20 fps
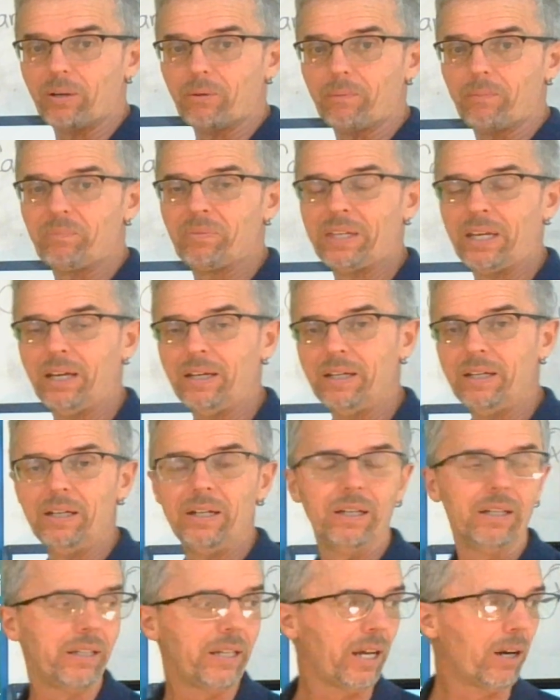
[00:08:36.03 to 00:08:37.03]
Now,
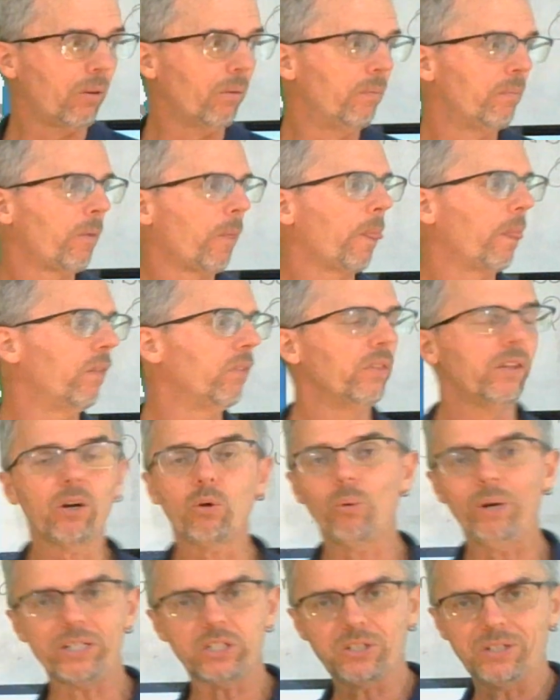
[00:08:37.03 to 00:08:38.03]
the question,
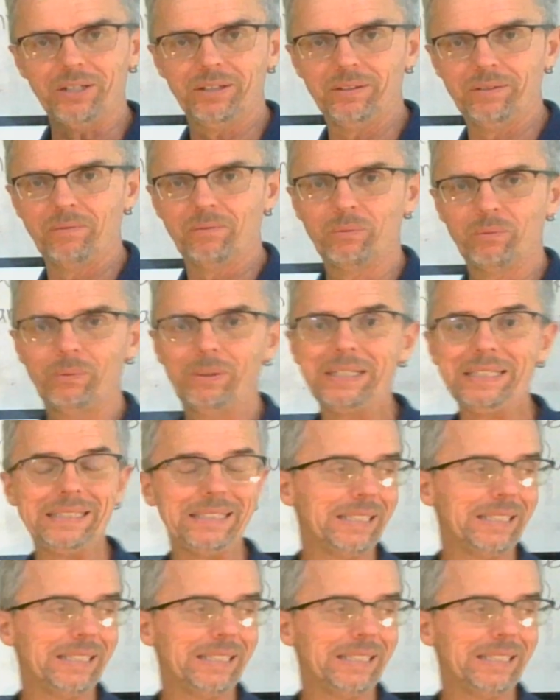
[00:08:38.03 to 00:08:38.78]
what does it say?